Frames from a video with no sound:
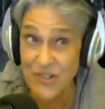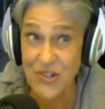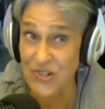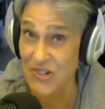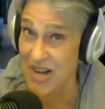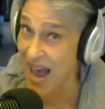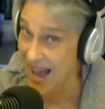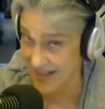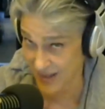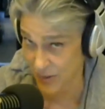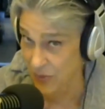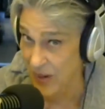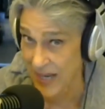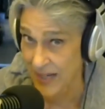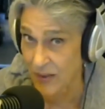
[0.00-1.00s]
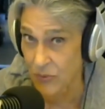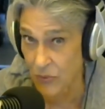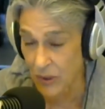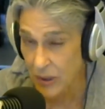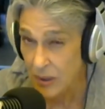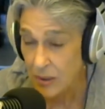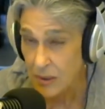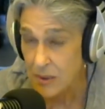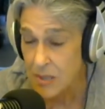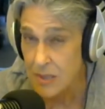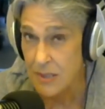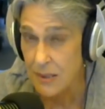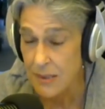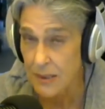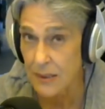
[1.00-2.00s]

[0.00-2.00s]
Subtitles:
just not the way it works.